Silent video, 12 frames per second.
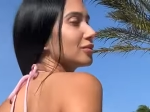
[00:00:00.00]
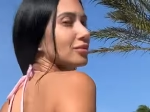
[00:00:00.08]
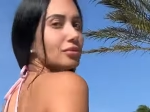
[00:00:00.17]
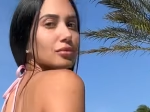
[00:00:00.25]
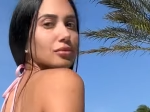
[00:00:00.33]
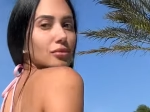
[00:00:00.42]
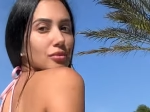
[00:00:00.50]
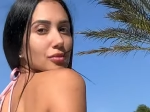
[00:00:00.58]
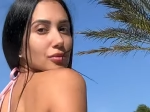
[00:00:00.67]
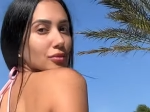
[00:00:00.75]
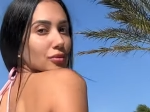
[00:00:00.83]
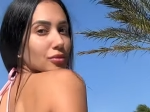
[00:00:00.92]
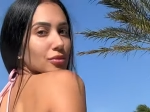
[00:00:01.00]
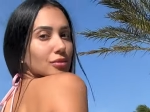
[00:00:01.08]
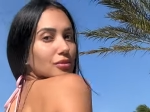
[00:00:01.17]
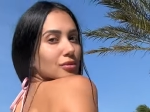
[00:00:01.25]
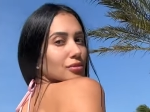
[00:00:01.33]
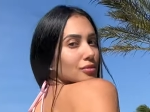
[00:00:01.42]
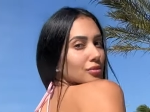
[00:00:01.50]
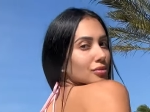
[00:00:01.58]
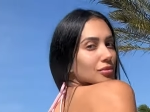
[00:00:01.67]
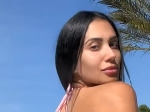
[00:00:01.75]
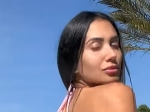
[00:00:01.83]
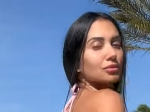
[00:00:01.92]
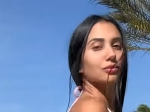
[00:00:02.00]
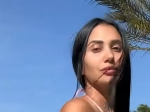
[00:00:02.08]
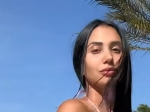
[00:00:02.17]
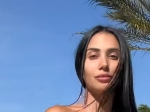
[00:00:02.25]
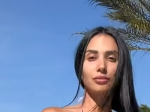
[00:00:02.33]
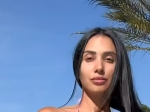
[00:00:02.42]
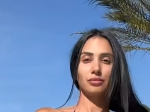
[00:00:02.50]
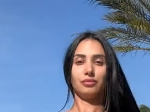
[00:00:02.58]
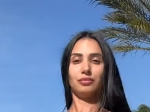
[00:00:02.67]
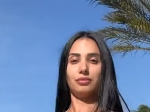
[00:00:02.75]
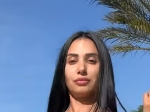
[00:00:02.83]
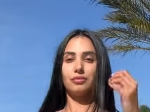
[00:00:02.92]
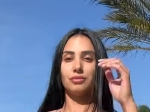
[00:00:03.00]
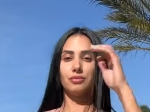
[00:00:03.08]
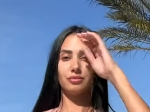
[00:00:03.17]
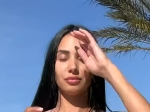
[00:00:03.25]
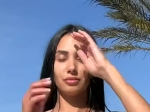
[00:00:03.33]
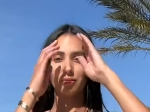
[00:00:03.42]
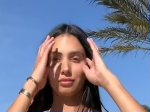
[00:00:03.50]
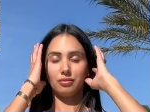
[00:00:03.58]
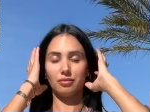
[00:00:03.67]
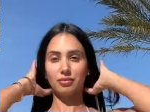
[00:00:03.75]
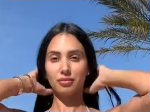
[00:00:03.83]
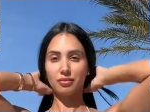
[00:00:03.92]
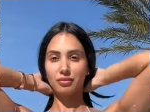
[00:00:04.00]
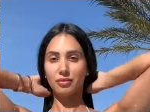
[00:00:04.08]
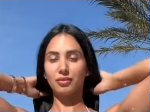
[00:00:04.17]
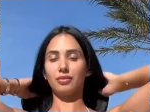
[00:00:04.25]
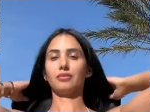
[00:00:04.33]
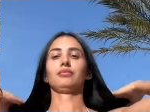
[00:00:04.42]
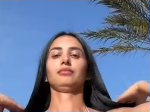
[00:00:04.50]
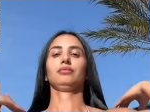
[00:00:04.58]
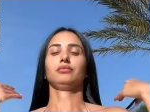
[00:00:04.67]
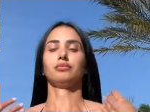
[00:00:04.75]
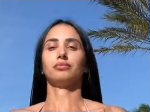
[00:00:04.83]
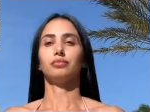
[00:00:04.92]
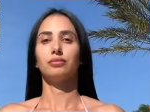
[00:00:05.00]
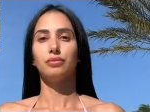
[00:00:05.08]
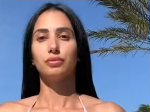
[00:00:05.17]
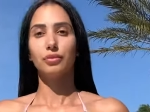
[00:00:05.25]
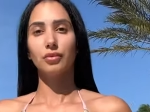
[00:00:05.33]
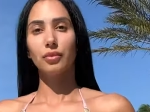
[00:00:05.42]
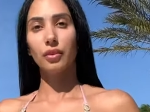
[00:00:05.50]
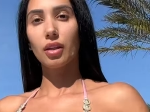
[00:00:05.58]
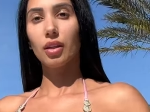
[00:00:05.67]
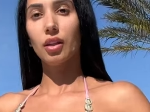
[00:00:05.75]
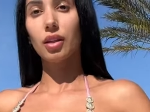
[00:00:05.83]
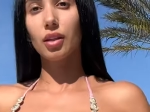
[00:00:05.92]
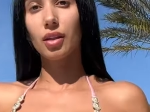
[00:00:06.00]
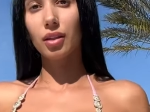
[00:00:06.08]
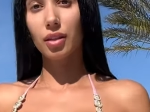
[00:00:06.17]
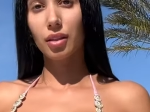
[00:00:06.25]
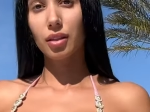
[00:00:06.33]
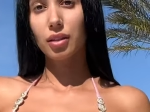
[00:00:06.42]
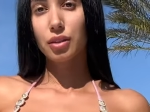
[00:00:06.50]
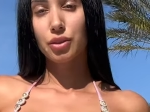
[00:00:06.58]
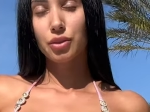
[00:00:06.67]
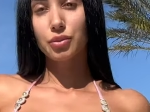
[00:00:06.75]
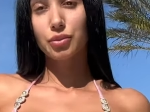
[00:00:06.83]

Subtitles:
(silence)